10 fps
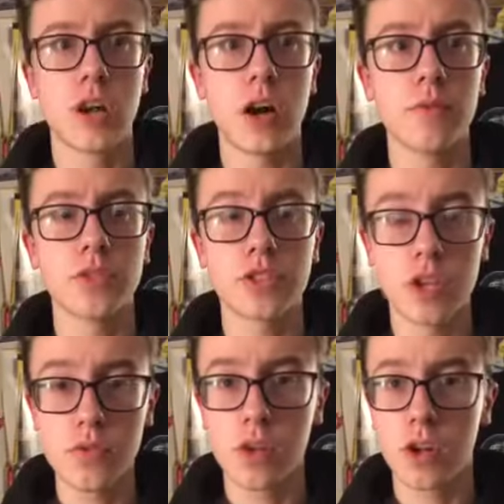I was
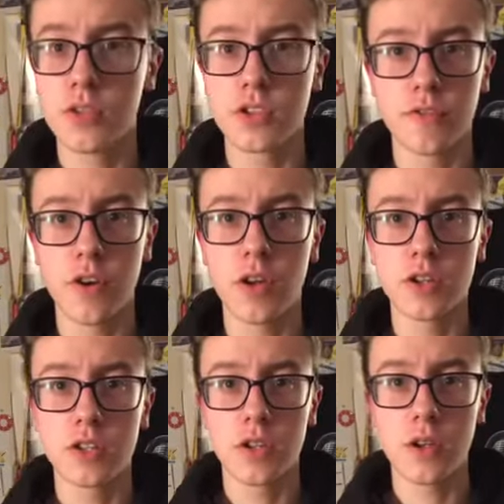so close to
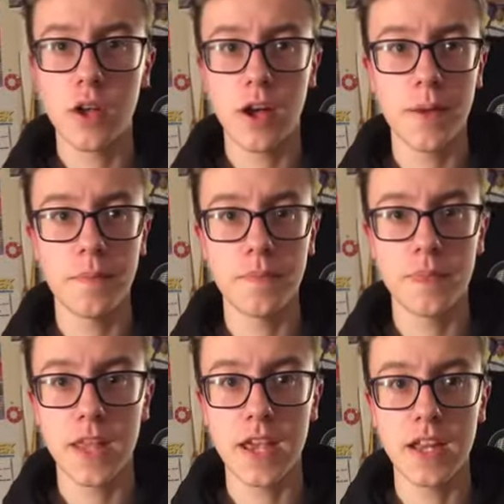third,
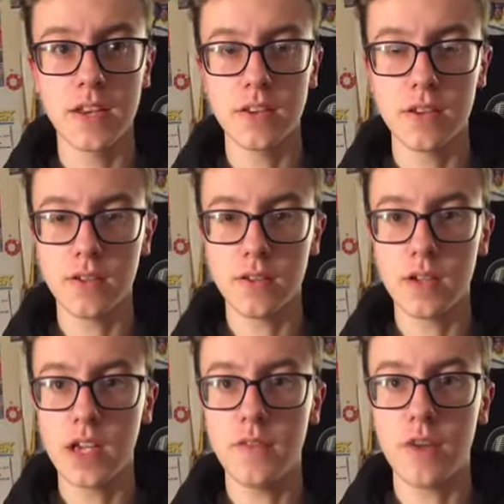in
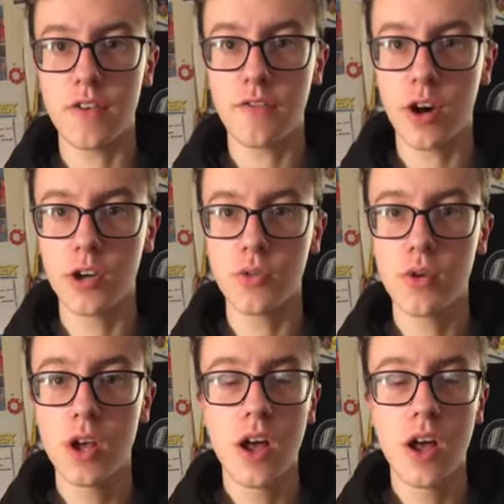that final,